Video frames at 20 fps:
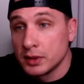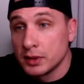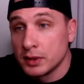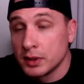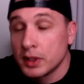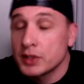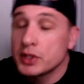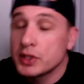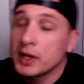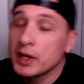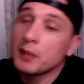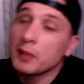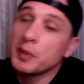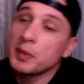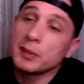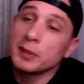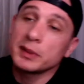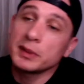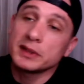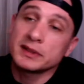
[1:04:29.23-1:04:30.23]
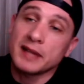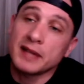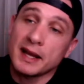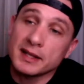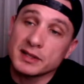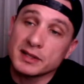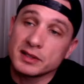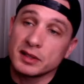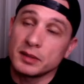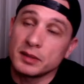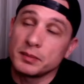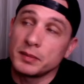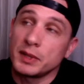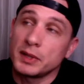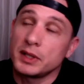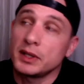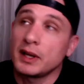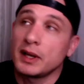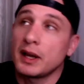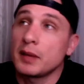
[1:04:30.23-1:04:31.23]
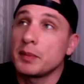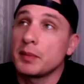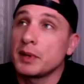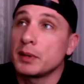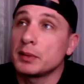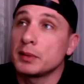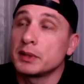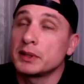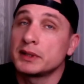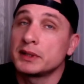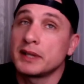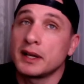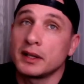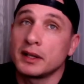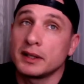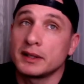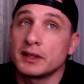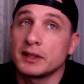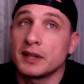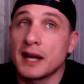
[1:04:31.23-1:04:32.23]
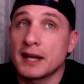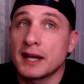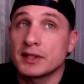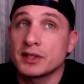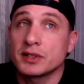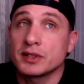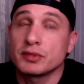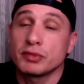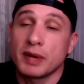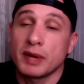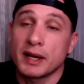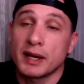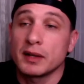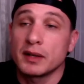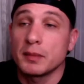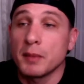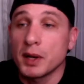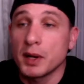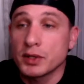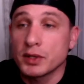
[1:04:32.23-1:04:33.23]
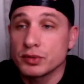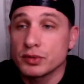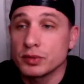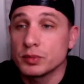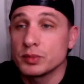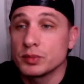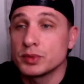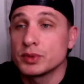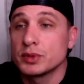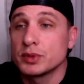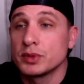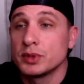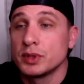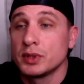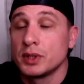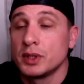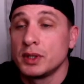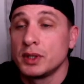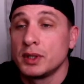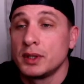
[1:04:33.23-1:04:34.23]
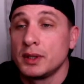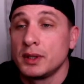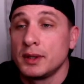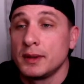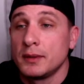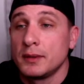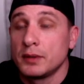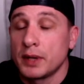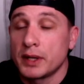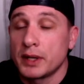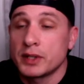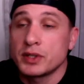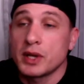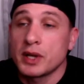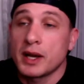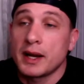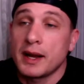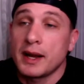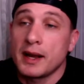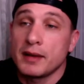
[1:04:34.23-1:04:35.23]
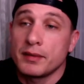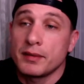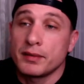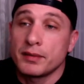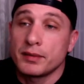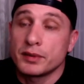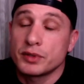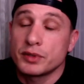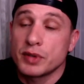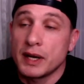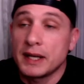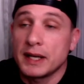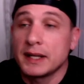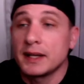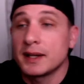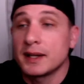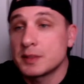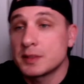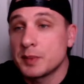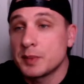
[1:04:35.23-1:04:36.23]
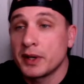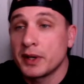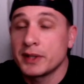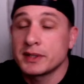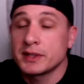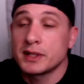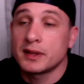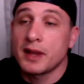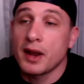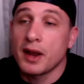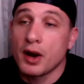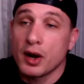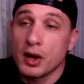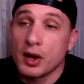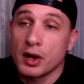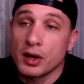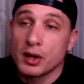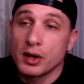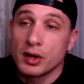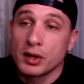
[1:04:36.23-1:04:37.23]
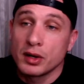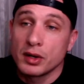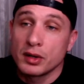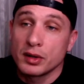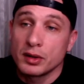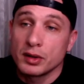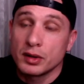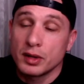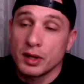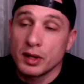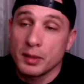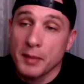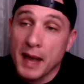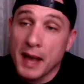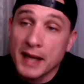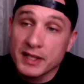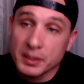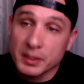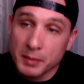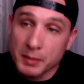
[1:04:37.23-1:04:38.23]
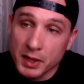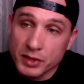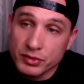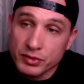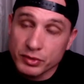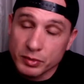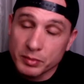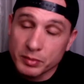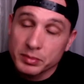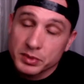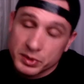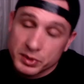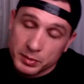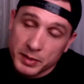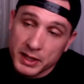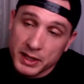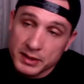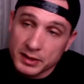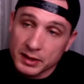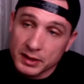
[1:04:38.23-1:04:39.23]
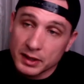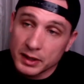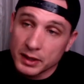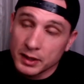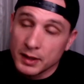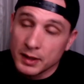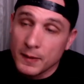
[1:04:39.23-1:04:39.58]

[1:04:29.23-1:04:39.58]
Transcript: Because you got to be able to test them, and you got to be able to tell that they're not just regular mushrooms. Right, because you got to have training and experience that they are the magic mushrooms, basically.